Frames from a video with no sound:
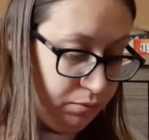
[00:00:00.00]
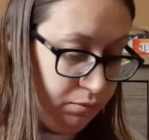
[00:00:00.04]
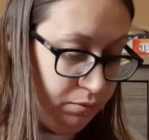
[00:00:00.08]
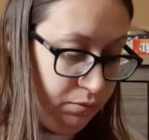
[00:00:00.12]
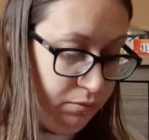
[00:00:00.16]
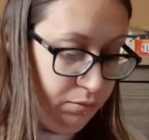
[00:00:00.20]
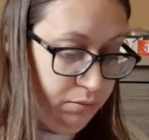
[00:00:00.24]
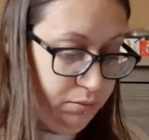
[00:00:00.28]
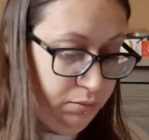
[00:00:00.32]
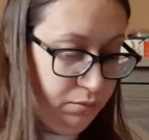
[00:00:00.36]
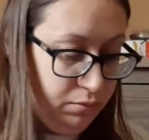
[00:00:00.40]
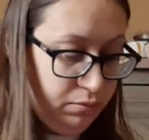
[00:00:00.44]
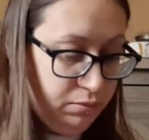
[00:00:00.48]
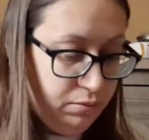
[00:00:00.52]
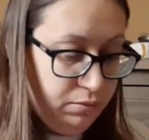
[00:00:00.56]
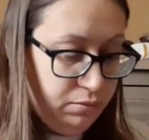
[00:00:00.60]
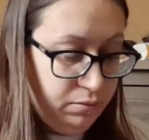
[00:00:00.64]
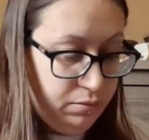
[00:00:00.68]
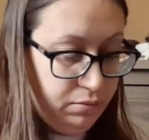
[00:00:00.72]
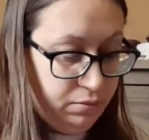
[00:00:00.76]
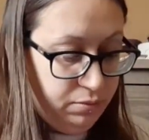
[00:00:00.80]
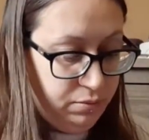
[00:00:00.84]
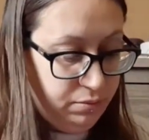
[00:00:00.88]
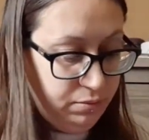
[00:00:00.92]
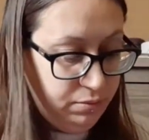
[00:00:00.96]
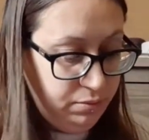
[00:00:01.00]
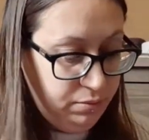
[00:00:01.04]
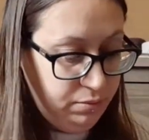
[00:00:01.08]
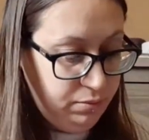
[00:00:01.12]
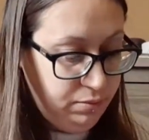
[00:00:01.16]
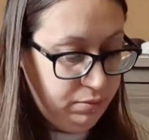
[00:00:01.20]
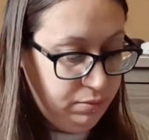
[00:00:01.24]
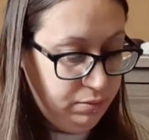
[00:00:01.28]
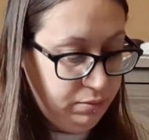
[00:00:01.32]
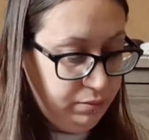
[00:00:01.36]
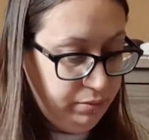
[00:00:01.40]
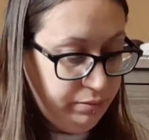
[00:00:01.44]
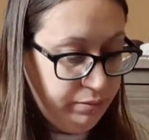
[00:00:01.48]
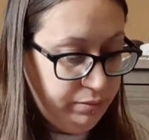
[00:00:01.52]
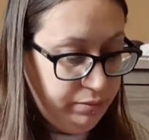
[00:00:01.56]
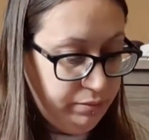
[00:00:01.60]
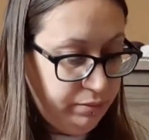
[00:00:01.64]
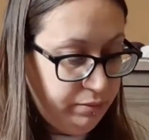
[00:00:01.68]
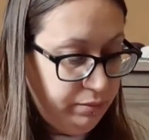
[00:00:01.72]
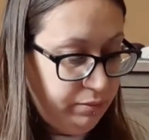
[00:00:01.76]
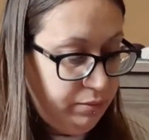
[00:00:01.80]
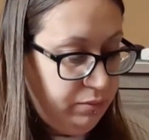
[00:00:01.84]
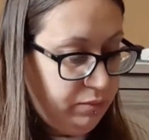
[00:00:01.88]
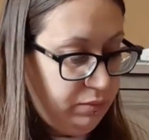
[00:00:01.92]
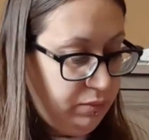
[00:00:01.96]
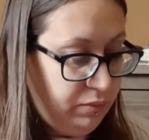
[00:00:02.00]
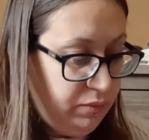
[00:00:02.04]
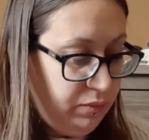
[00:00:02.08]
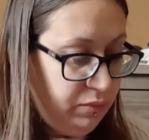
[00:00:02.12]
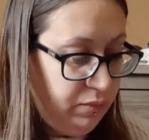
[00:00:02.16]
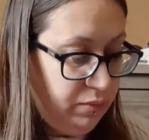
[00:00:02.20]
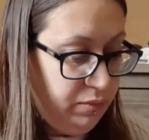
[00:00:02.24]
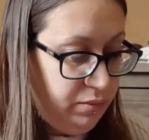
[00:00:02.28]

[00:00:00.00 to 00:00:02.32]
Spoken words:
Nothing is said.